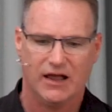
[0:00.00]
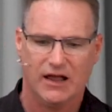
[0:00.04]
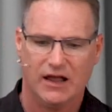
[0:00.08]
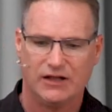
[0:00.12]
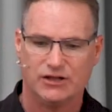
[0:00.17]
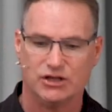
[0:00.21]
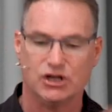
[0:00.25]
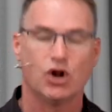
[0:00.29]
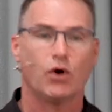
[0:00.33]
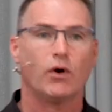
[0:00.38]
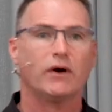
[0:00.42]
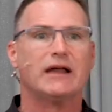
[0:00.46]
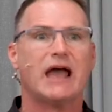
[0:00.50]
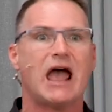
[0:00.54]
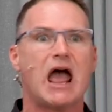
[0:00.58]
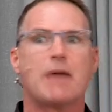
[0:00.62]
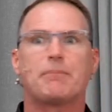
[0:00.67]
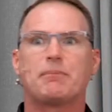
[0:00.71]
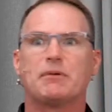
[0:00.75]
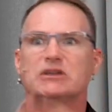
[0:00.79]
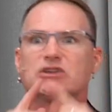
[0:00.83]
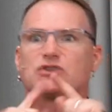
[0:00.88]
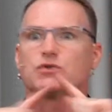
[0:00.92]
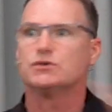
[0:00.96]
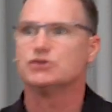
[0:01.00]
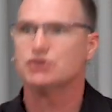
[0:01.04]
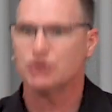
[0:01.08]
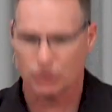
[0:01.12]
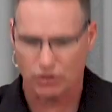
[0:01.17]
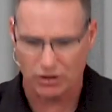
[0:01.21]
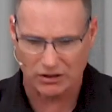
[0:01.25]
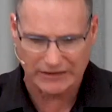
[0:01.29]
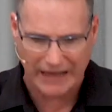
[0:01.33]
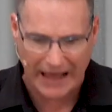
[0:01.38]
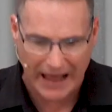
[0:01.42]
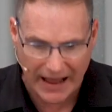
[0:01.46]
And you know what happens when
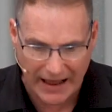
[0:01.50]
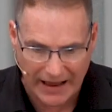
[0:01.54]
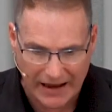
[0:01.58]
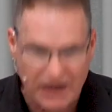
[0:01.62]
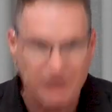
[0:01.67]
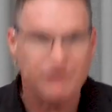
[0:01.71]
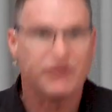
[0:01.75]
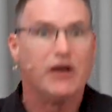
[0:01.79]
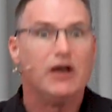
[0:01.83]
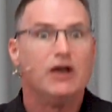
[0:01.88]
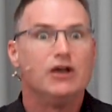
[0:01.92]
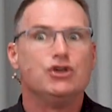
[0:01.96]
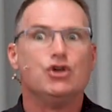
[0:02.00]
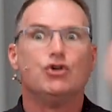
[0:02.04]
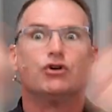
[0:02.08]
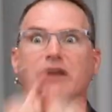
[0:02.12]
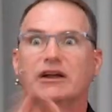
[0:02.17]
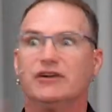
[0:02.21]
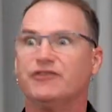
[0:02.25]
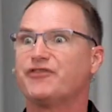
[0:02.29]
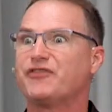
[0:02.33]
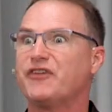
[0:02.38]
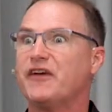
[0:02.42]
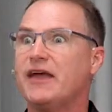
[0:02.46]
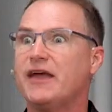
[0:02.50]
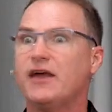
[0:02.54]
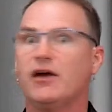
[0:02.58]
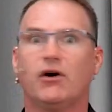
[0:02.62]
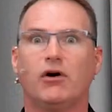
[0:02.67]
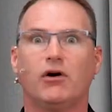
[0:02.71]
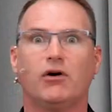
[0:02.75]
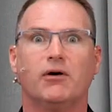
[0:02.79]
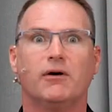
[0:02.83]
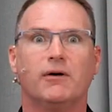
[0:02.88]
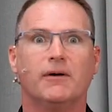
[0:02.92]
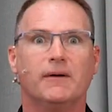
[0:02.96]
you're alive? You can
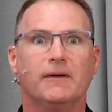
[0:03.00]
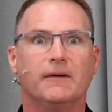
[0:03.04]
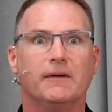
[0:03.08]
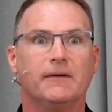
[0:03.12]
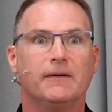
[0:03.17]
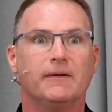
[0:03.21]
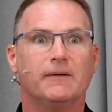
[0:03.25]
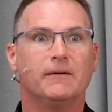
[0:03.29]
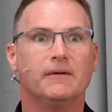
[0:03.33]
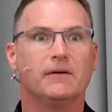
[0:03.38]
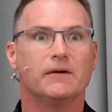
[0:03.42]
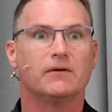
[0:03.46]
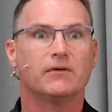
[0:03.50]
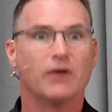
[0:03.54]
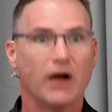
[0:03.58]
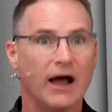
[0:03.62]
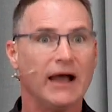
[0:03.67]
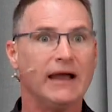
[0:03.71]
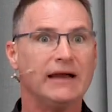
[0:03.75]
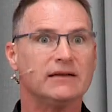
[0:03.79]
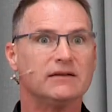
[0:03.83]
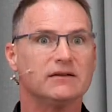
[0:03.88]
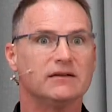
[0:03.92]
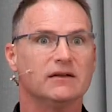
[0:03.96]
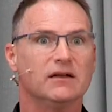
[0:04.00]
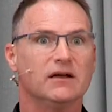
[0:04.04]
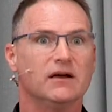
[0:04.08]
feel, right?